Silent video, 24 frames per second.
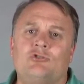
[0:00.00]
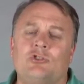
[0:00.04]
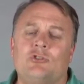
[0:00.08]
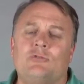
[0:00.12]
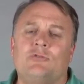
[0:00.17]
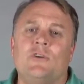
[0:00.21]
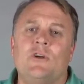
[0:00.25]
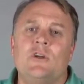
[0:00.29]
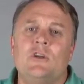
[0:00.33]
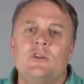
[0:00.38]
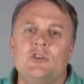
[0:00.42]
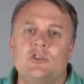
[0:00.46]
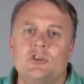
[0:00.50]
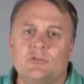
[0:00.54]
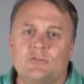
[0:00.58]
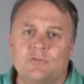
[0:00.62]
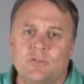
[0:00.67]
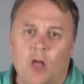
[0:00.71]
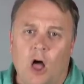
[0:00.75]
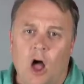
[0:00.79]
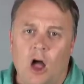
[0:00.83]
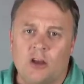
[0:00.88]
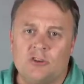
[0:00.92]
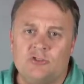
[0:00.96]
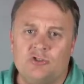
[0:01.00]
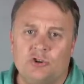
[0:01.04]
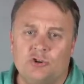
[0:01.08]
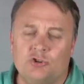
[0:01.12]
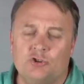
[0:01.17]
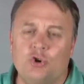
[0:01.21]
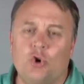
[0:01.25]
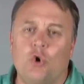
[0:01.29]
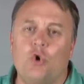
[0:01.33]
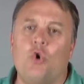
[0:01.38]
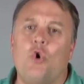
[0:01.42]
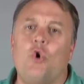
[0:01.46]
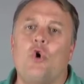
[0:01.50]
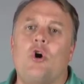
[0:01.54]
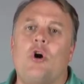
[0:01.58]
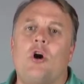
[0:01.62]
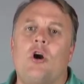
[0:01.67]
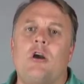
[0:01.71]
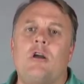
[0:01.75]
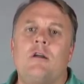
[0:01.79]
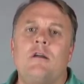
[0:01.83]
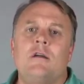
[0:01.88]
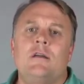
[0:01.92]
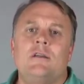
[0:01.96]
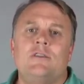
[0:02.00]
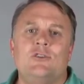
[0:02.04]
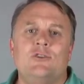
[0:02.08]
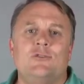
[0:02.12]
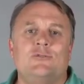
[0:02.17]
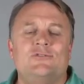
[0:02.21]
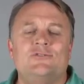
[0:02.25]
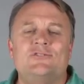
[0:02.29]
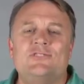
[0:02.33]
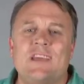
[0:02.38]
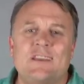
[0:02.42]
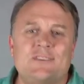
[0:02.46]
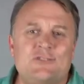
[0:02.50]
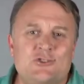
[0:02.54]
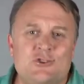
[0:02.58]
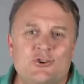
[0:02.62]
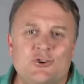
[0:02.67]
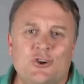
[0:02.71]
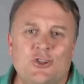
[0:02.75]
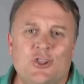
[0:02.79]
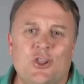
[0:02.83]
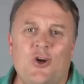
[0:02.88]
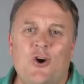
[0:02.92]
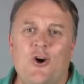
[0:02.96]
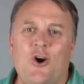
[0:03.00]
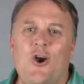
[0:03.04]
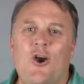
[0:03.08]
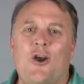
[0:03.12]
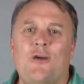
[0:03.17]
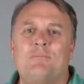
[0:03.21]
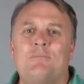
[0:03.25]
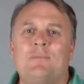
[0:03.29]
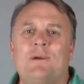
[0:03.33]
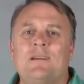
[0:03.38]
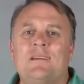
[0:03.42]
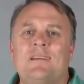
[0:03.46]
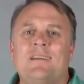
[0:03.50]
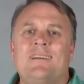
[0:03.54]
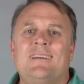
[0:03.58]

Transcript: you've you've locked your door, you've set your alarm,